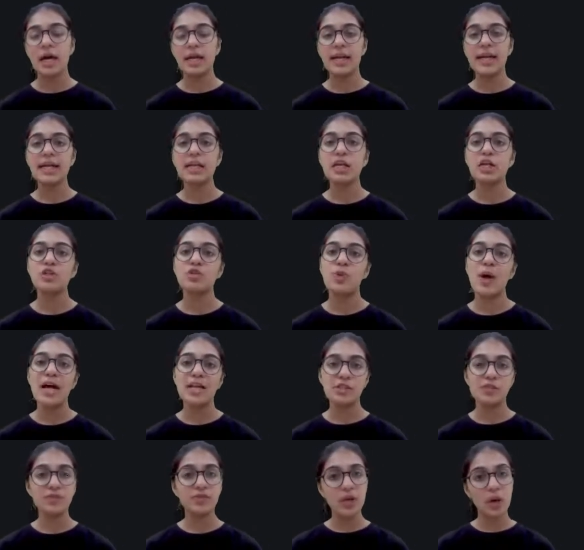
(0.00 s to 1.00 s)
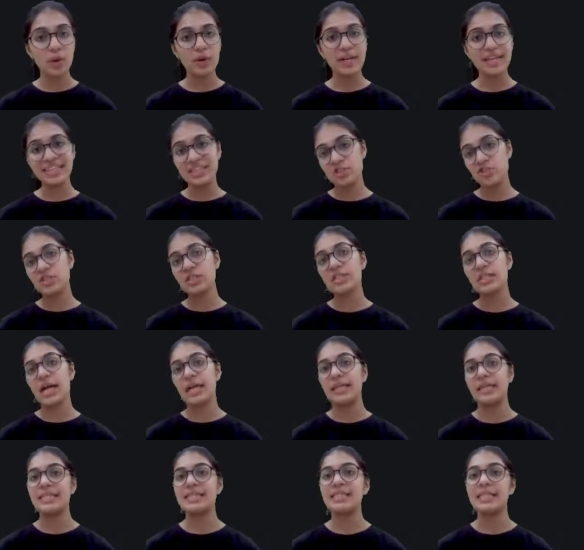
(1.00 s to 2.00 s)
So as of now, let's just
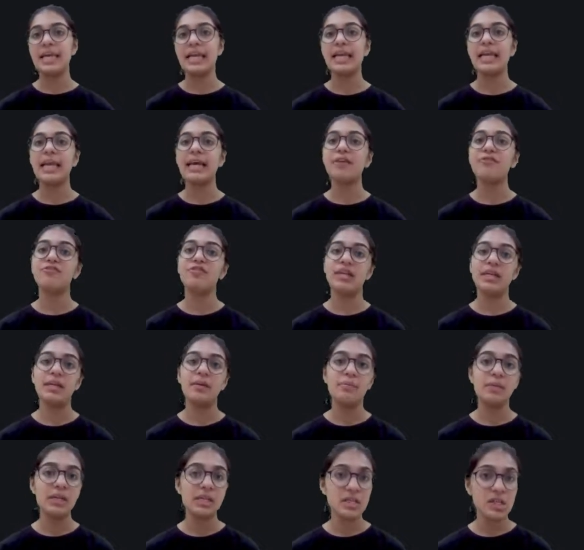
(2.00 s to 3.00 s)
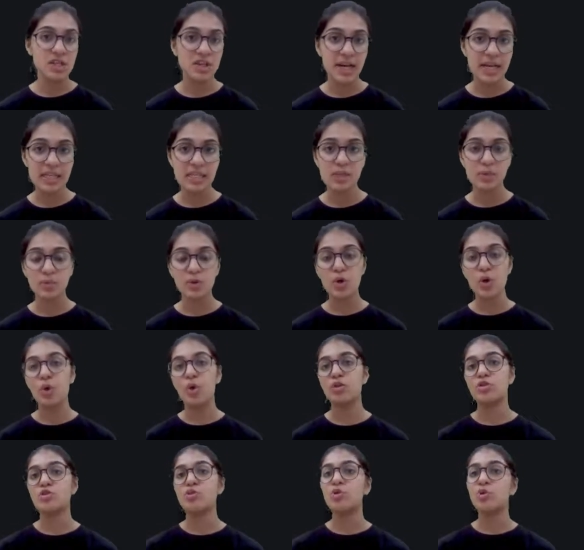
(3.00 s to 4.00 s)
understand like fundamental rights. We also
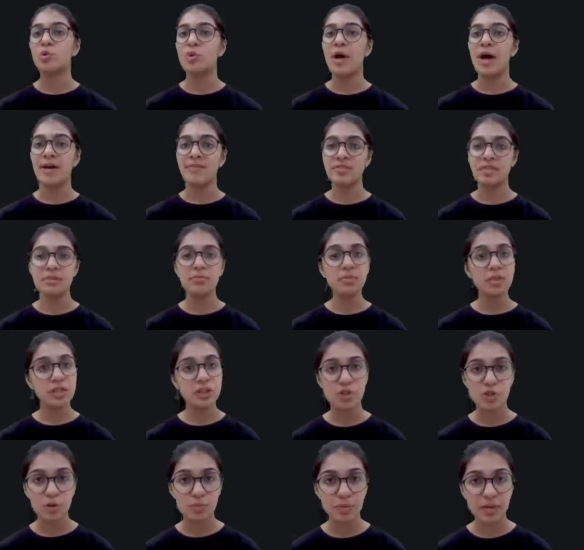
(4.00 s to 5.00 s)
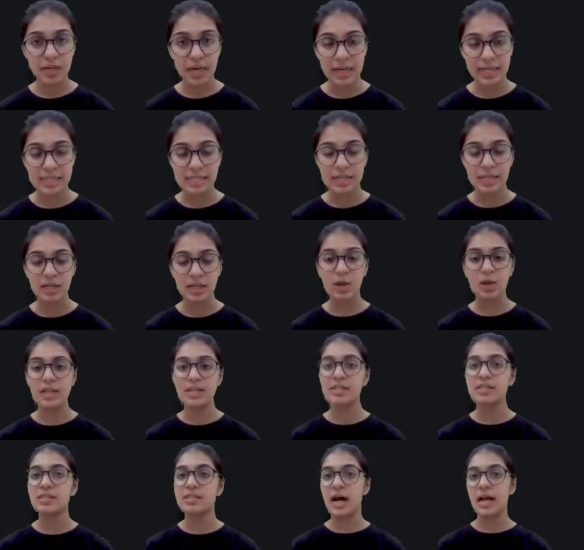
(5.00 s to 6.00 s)
do have some consumer rights. Now let's
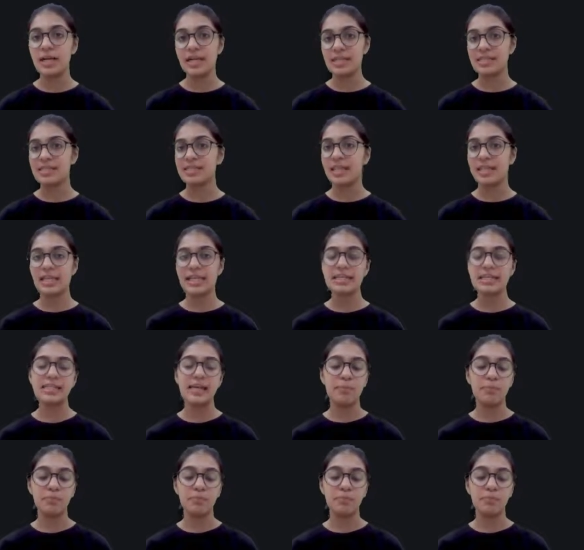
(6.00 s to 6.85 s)
understand the example.